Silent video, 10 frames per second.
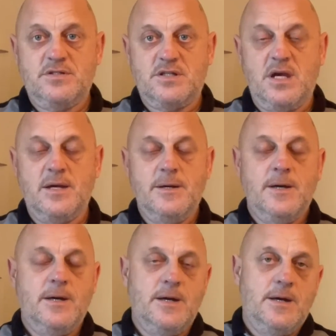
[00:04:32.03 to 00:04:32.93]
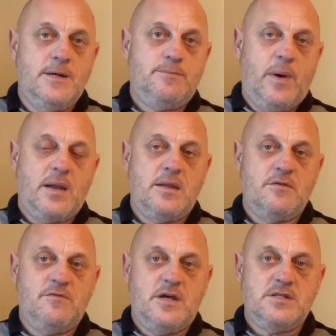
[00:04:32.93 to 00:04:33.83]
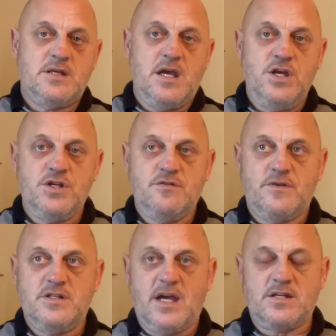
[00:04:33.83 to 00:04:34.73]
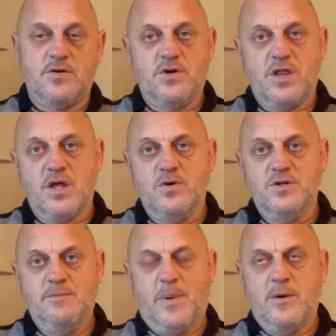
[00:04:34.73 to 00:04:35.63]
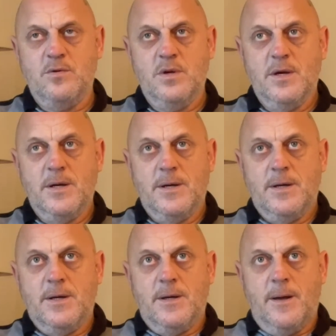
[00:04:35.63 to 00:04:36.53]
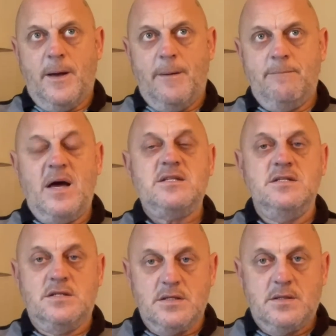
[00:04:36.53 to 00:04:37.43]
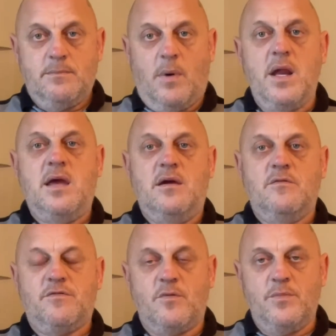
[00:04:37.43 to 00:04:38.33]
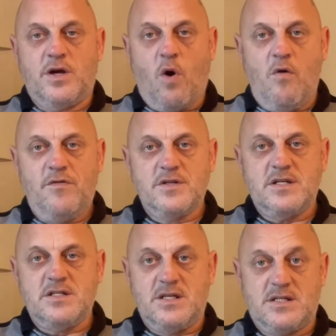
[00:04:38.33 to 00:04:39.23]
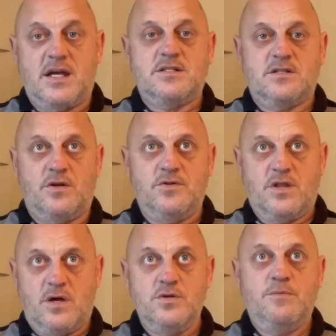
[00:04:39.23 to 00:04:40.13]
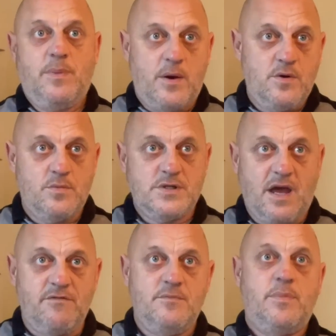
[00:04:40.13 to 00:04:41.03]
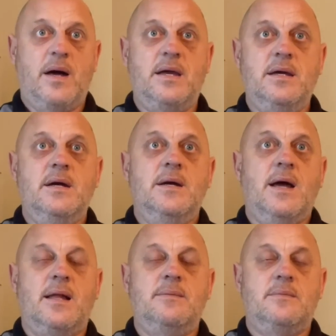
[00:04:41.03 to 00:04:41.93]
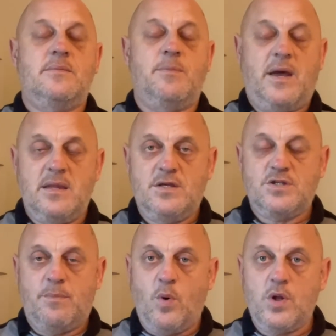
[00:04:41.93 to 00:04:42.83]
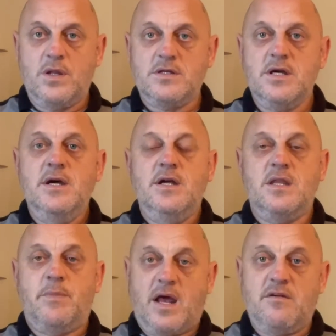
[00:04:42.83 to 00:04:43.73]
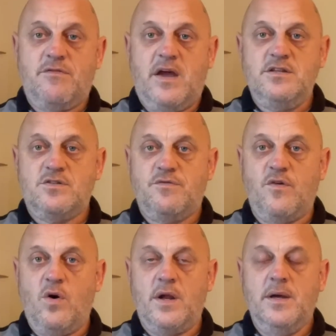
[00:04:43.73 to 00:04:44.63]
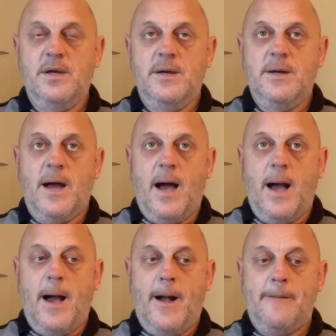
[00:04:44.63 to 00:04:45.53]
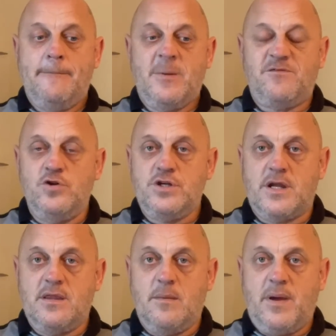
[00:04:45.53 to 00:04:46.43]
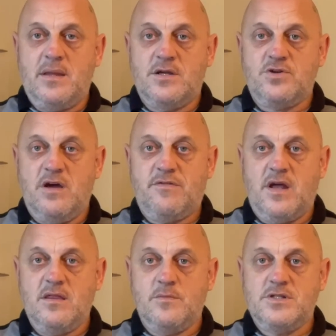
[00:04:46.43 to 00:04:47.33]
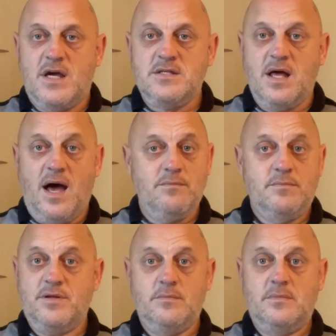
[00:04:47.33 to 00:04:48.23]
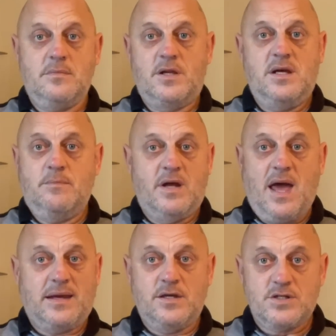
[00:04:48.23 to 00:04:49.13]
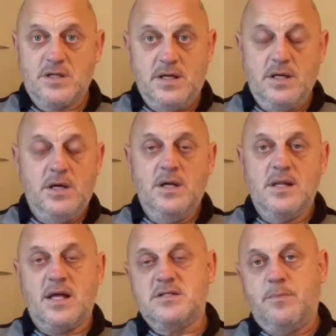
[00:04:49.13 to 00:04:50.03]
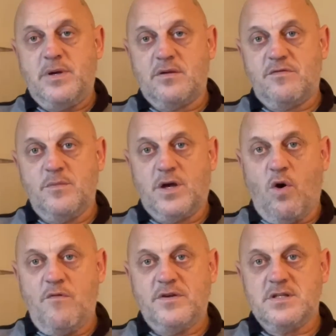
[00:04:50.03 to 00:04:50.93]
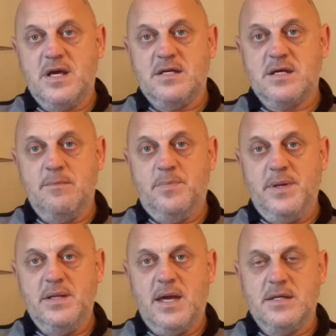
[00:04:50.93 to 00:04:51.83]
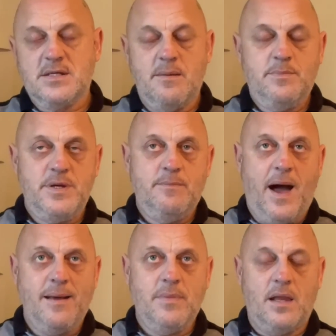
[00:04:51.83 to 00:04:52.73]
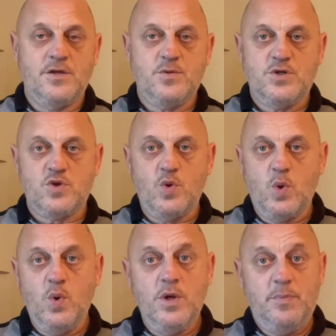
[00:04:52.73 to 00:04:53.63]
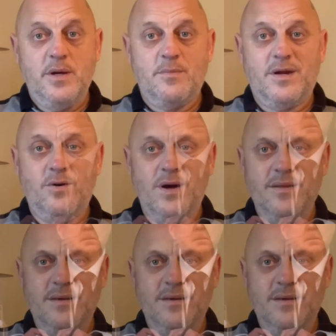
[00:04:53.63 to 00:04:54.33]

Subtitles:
see it as part of the investigations for the £600,000 missing money from the coffers. This is the £600,000 that was given by independent supporters to be ring-fenced for a future independence referendum, which hasn't happened, but money miraculously disappeared from the coffers of the SNP. The SNP bank balance was so low that Peter Morel had to